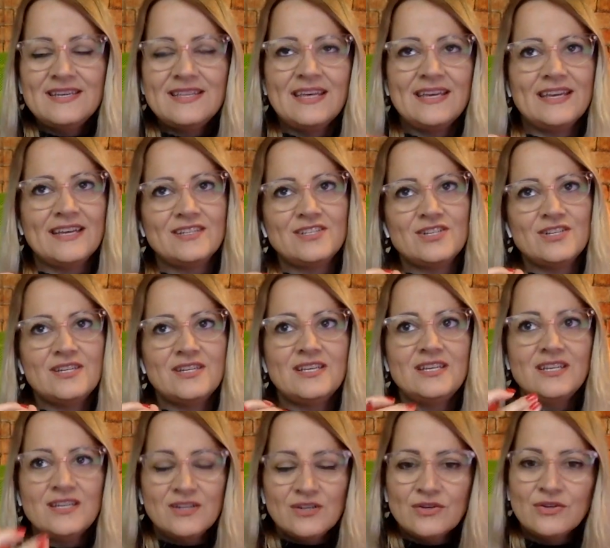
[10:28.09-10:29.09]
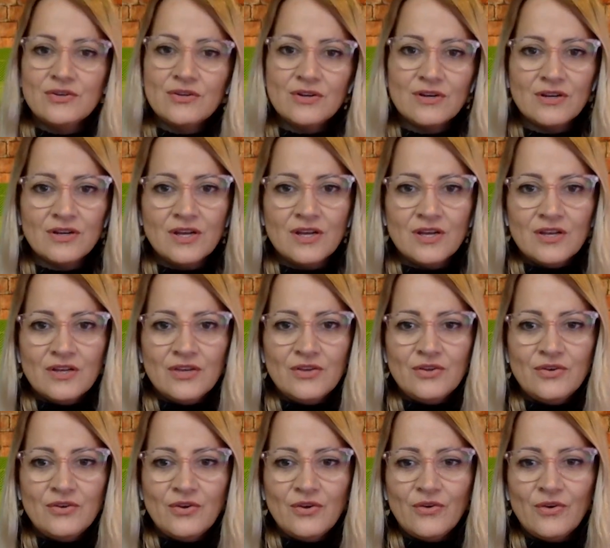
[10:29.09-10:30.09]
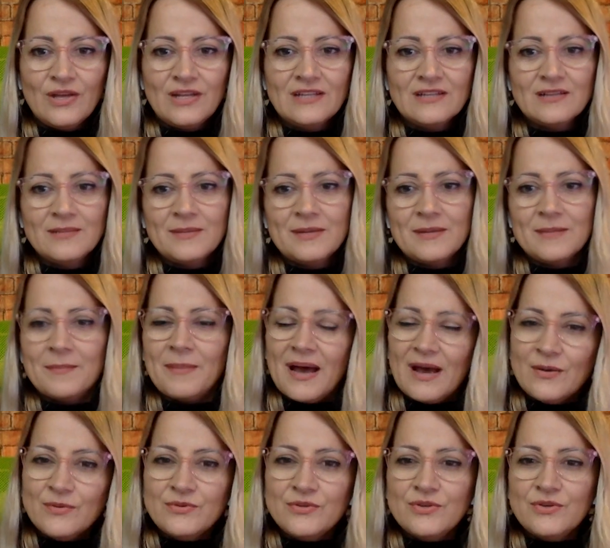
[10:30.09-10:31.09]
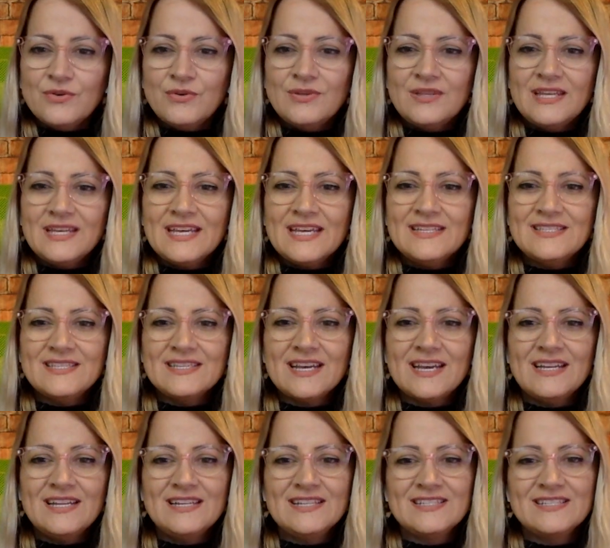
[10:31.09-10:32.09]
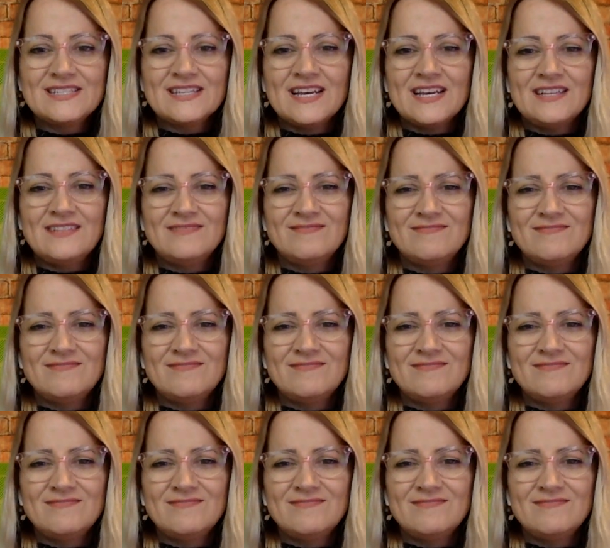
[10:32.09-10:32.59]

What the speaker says: They get to hear, a little bit about you, and they get to kind of decide,